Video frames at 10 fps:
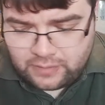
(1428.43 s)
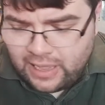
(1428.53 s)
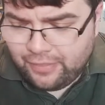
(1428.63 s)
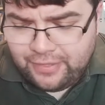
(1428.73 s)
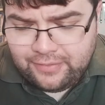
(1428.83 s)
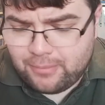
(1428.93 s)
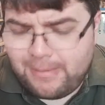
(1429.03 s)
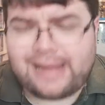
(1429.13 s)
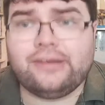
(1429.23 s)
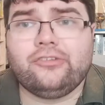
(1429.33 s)
I think that
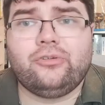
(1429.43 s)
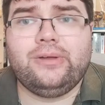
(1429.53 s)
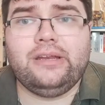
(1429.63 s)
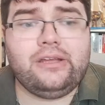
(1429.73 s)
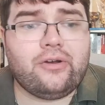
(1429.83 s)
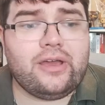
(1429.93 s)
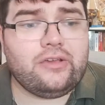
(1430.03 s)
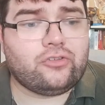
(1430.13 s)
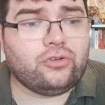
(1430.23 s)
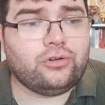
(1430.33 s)
Magda's a really
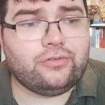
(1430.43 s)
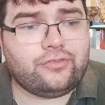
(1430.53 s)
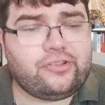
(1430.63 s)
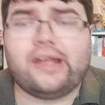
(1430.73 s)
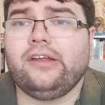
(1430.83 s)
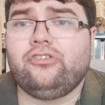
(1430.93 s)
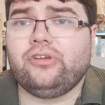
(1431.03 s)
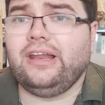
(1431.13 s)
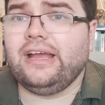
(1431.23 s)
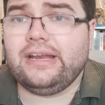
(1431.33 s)
great sort of secondary
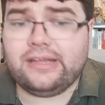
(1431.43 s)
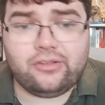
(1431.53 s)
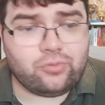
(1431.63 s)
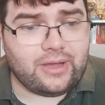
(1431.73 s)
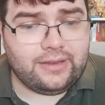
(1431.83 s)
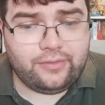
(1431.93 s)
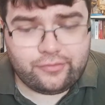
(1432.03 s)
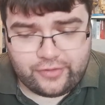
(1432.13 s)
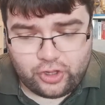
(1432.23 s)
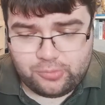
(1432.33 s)
lady as well in the
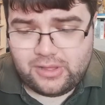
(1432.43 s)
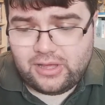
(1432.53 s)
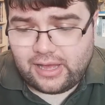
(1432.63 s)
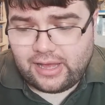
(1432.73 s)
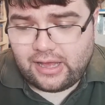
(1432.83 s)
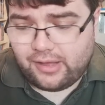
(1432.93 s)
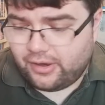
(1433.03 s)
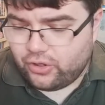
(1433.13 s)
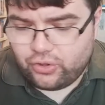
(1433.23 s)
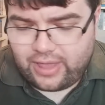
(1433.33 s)
film,
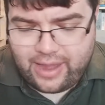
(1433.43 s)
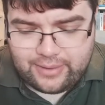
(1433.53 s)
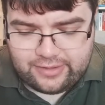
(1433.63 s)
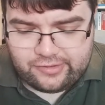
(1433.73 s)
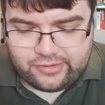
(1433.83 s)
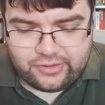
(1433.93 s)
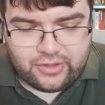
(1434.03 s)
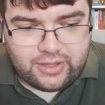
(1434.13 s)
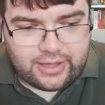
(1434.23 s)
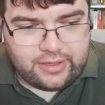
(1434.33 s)
and her character
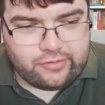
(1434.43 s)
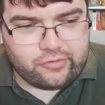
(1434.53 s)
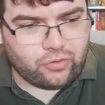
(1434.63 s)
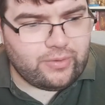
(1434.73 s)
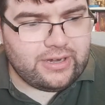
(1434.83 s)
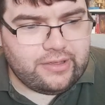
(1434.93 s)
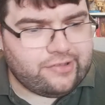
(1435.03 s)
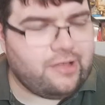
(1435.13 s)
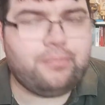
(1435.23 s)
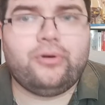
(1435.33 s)
is sort of really
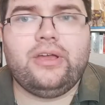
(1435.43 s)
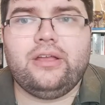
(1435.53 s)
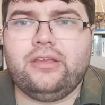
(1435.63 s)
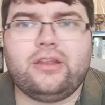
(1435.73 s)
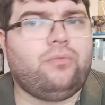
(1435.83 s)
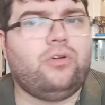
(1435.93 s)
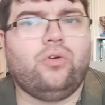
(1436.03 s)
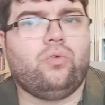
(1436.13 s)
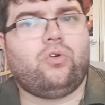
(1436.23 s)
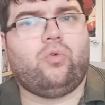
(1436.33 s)
slippery and you don't
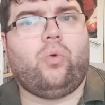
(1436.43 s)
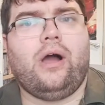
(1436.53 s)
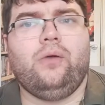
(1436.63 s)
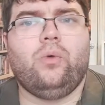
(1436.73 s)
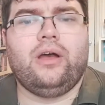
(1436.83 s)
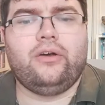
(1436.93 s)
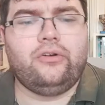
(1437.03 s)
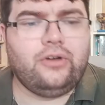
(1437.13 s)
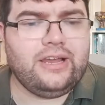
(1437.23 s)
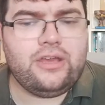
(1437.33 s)
know quite where
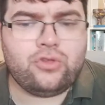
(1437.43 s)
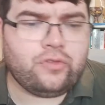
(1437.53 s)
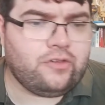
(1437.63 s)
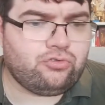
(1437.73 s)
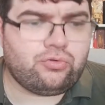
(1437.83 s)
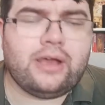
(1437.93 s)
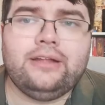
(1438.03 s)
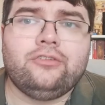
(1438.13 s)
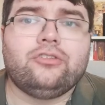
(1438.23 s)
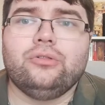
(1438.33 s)
her allegiance is right
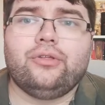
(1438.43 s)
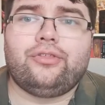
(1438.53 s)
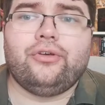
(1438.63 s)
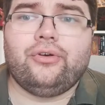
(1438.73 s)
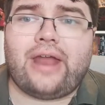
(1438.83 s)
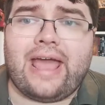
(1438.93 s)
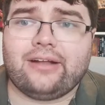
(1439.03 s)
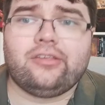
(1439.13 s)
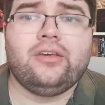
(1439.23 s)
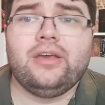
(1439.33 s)
until the third
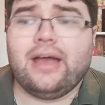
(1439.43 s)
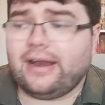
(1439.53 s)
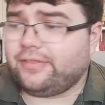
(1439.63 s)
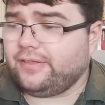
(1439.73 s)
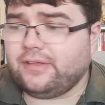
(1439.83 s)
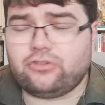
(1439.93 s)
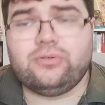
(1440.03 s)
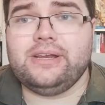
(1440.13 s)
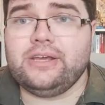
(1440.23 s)
act, and I think that's really